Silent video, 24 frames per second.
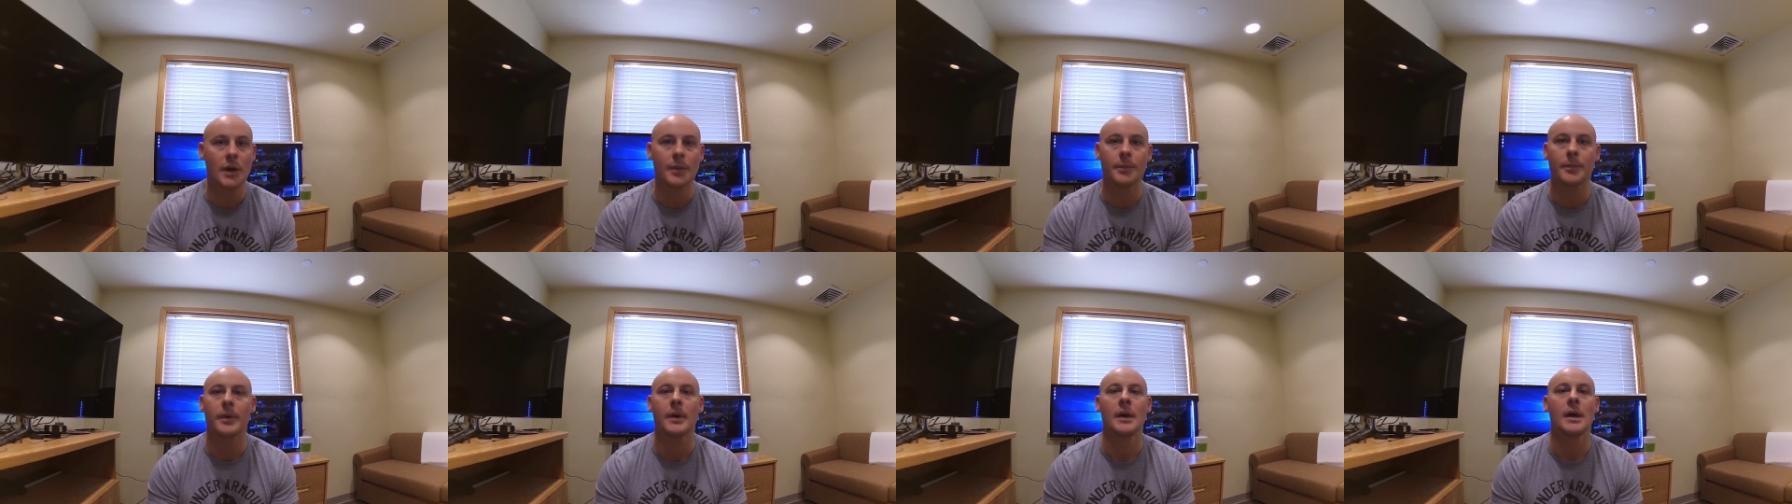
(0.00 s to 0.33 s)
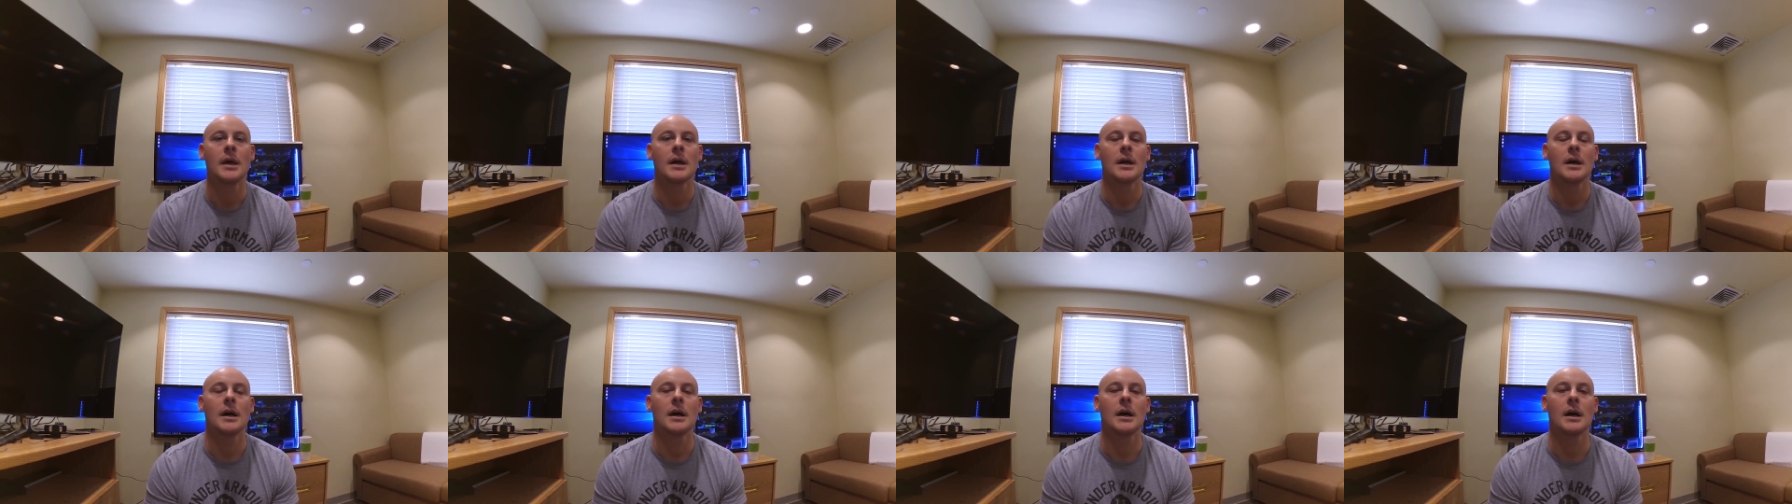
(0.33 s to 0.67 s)
up
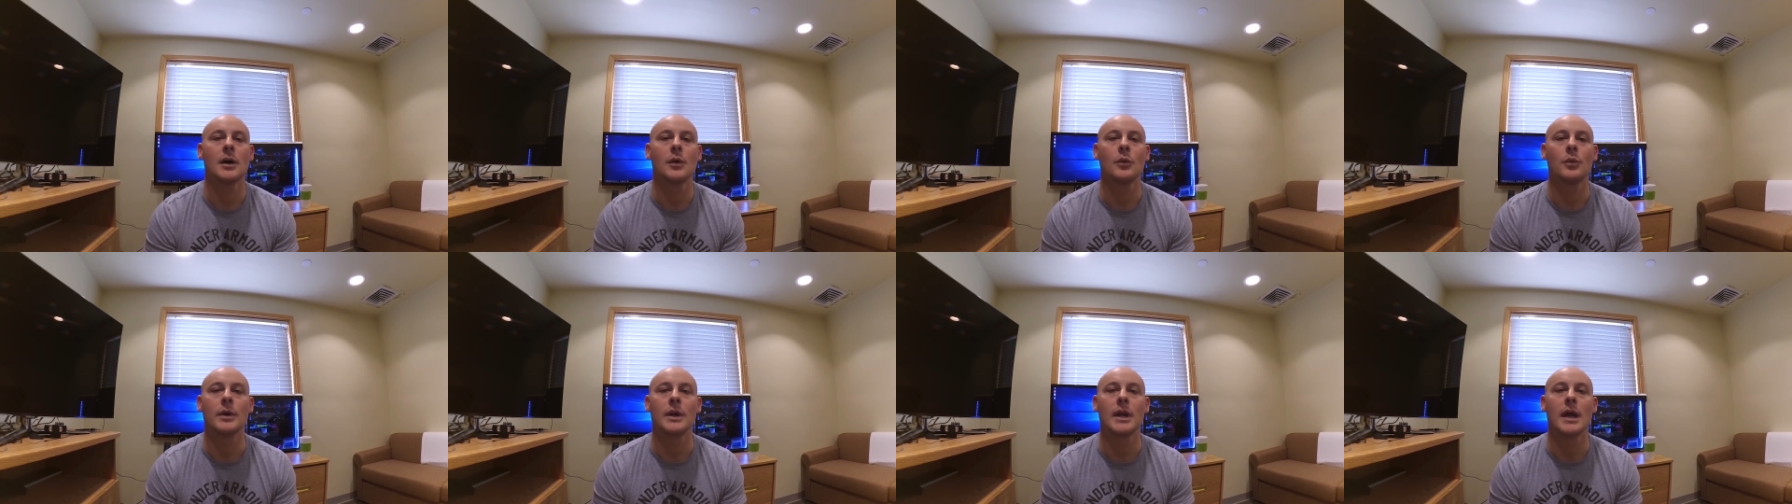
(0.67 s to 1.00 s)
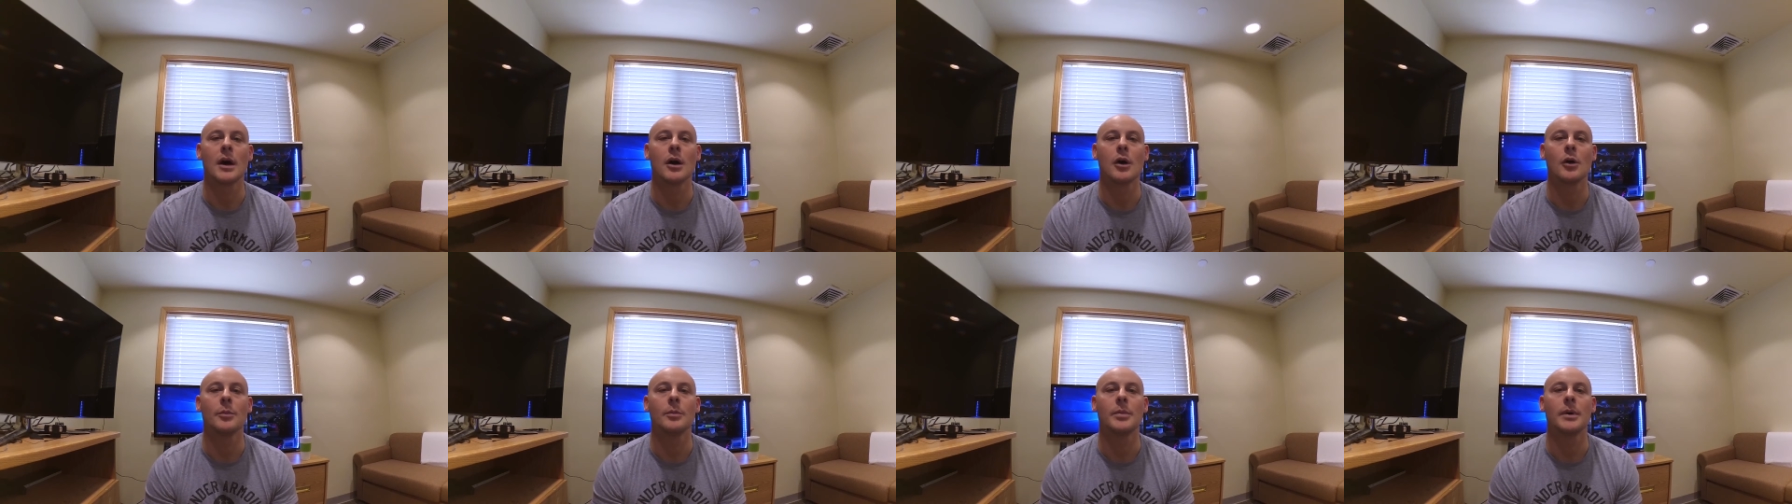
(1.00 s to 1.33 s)
would
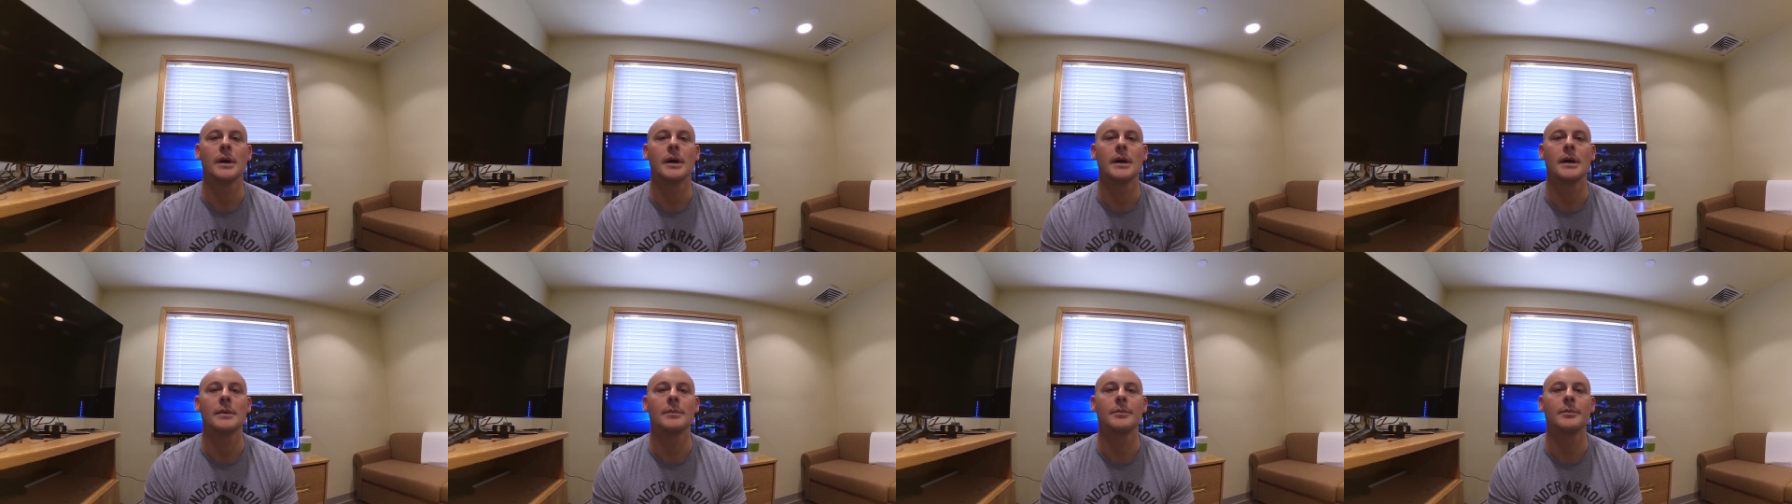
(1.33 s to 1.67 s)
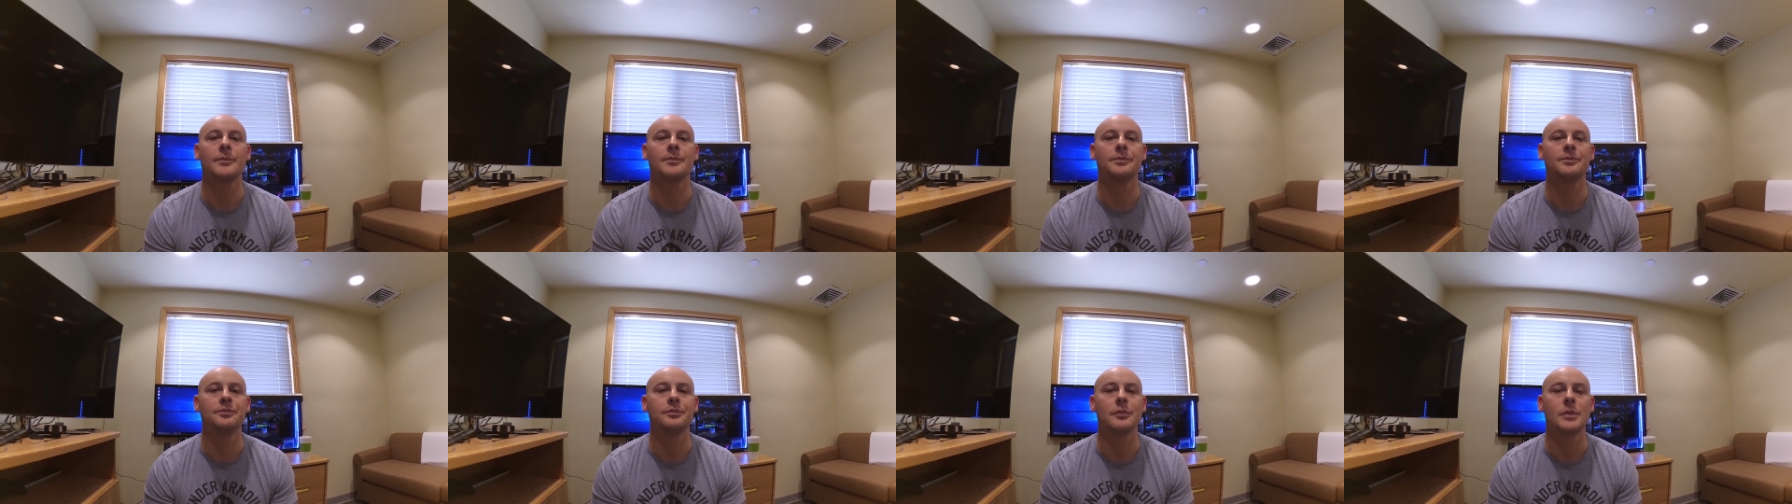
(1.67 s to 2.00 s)
help. Um,
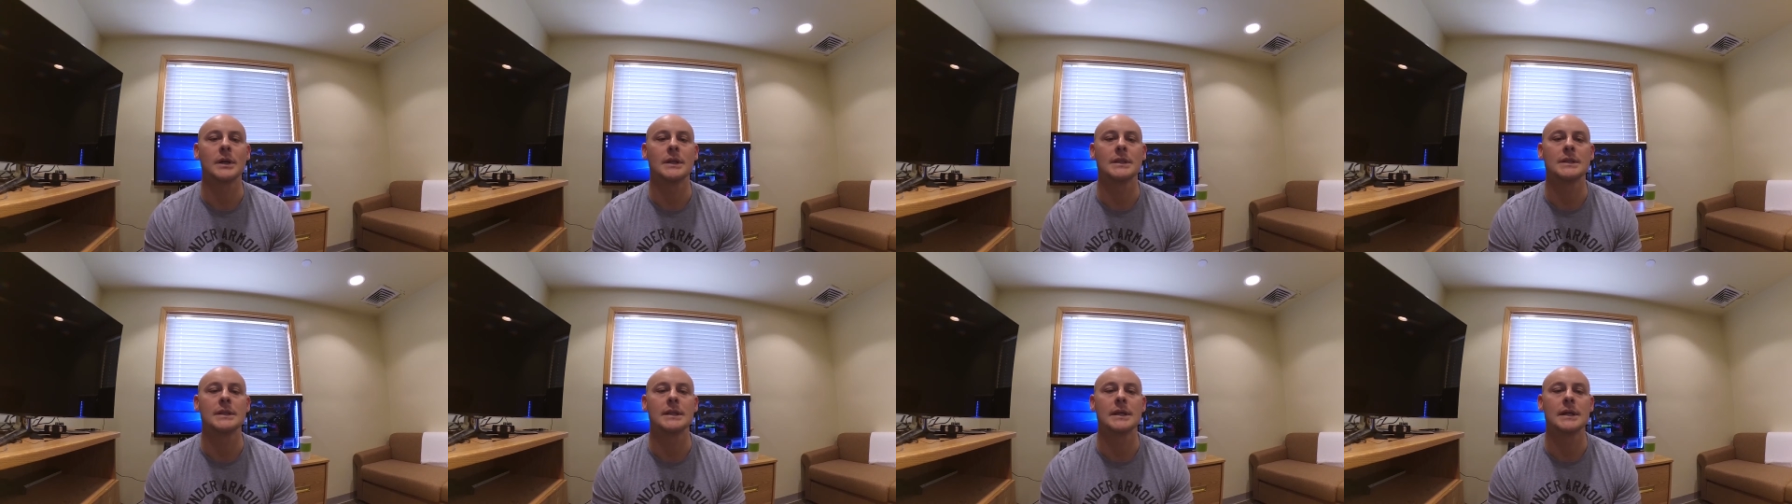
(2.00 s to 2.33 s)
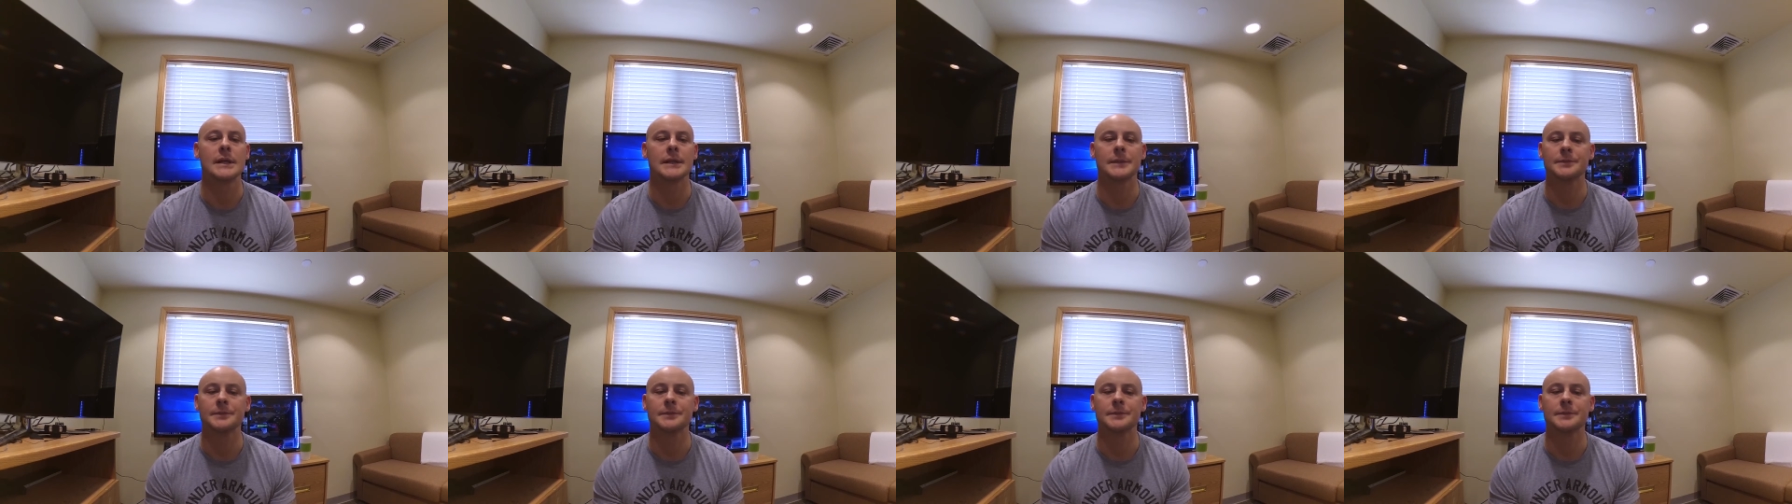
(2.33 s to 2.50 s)
but